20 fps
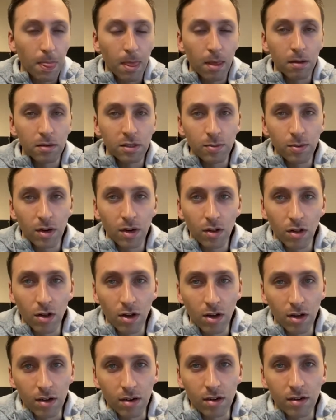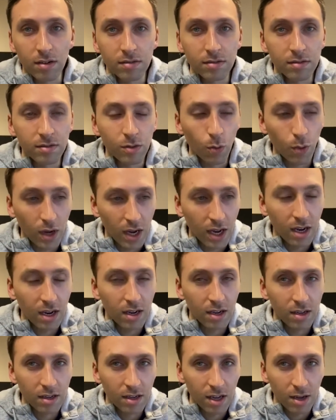It's been a long week.
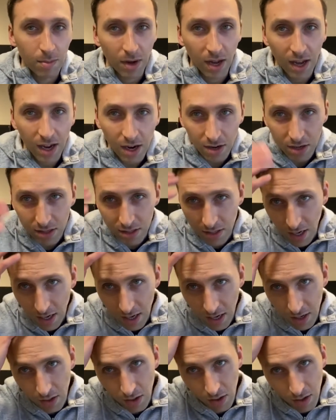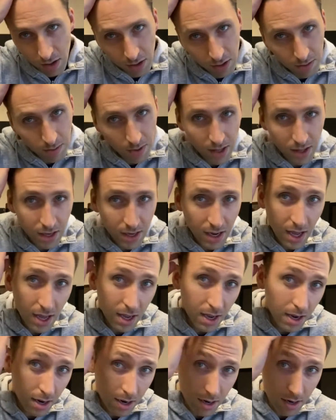My hair is getting longer by the day
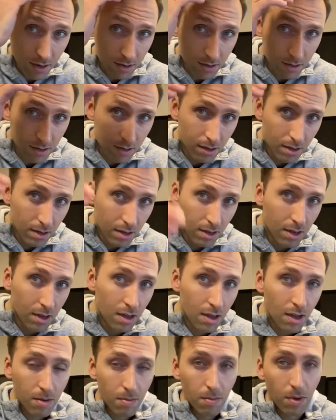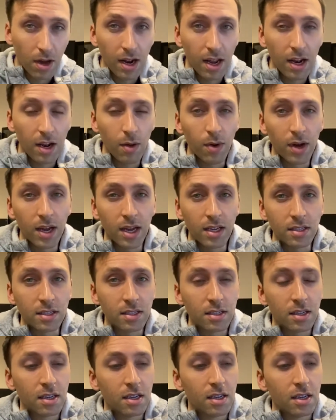here. But anyways,
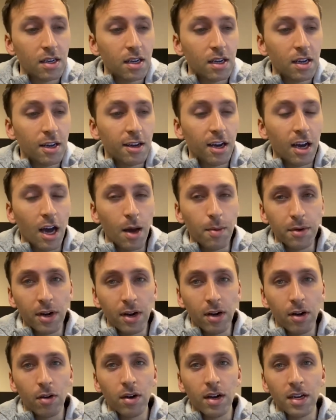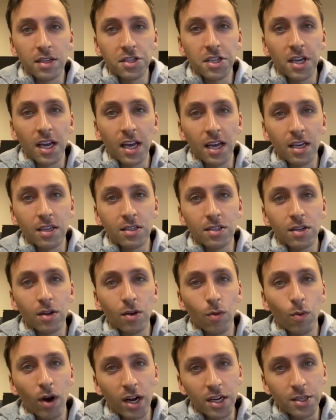I'm gonna go get changed.
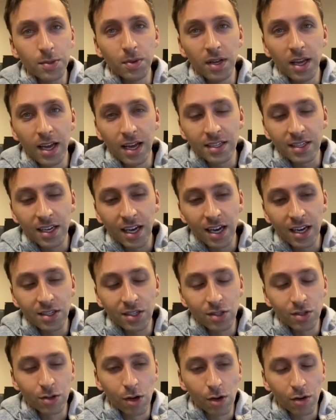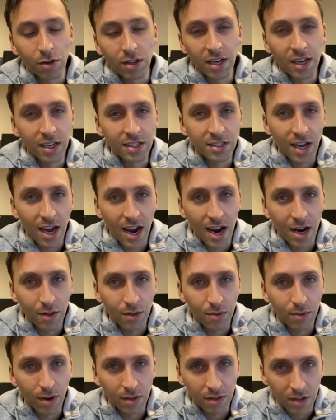Watch me as I slowly get tired
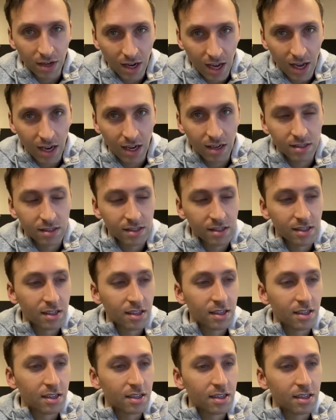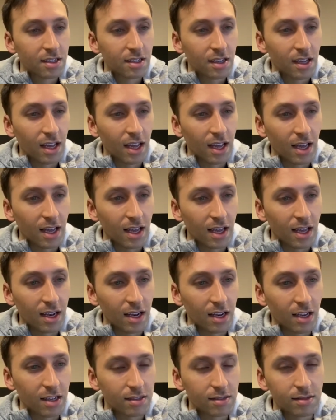throughout the night. And
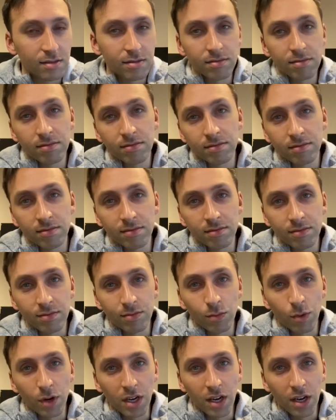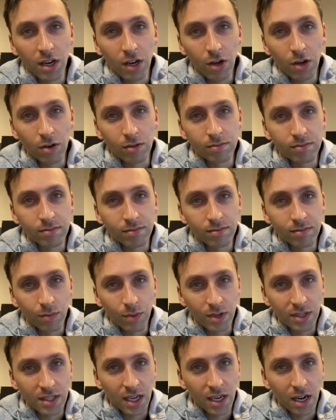what can you do? We
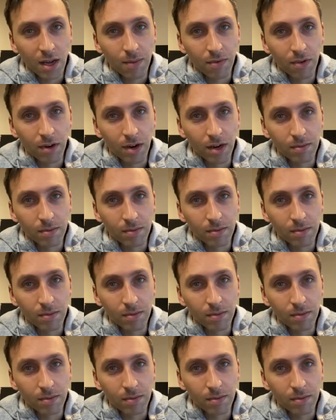signed up for it.